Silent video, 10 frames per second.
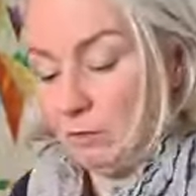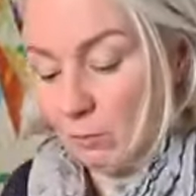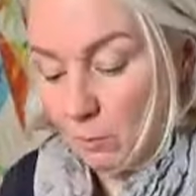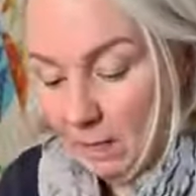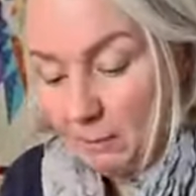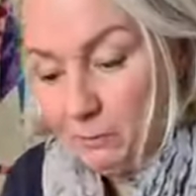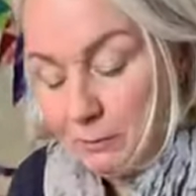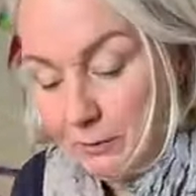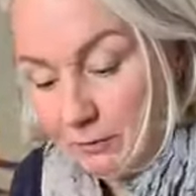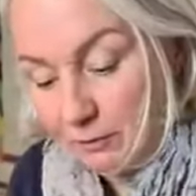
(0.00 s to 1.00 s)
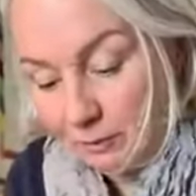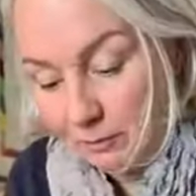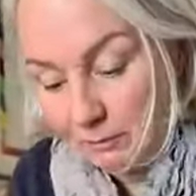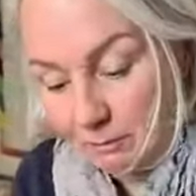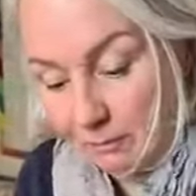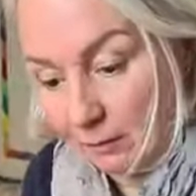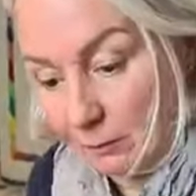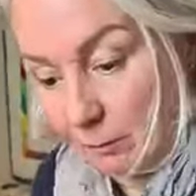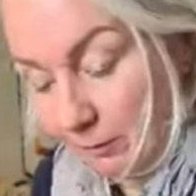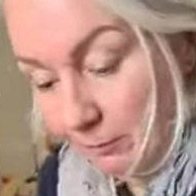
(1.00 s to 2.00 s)
So what I'm going to do for
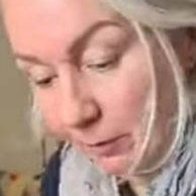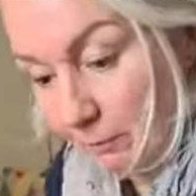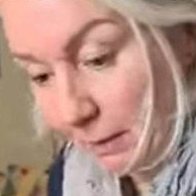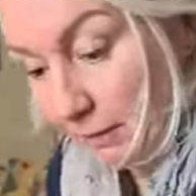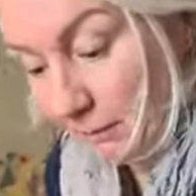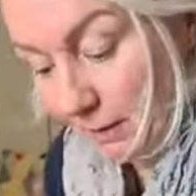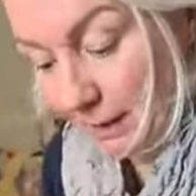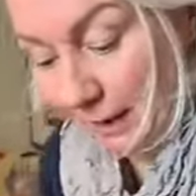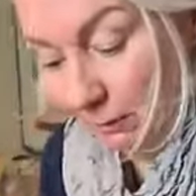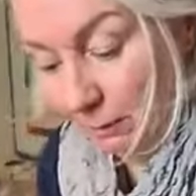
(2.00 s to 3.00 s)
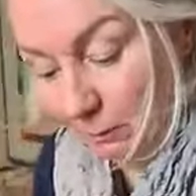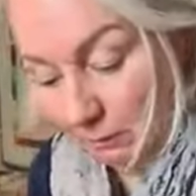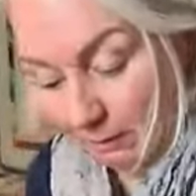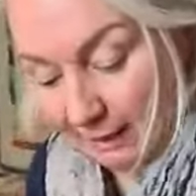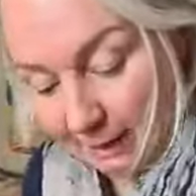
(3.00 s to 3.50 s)
this one, going back to my Halloween one, and